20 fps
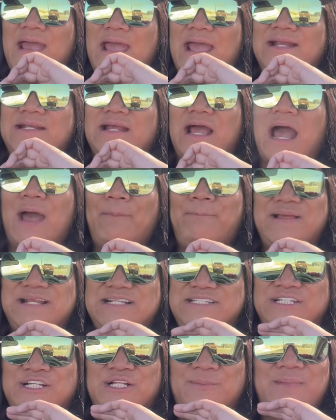And up
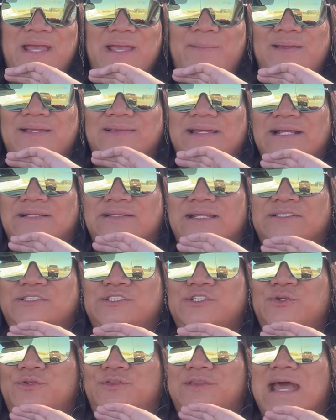until maybe like the
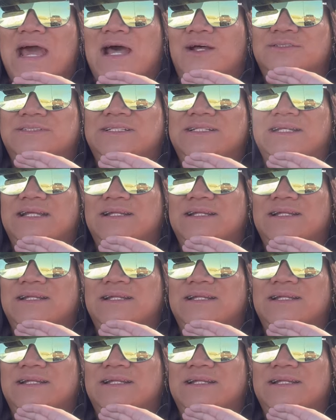2000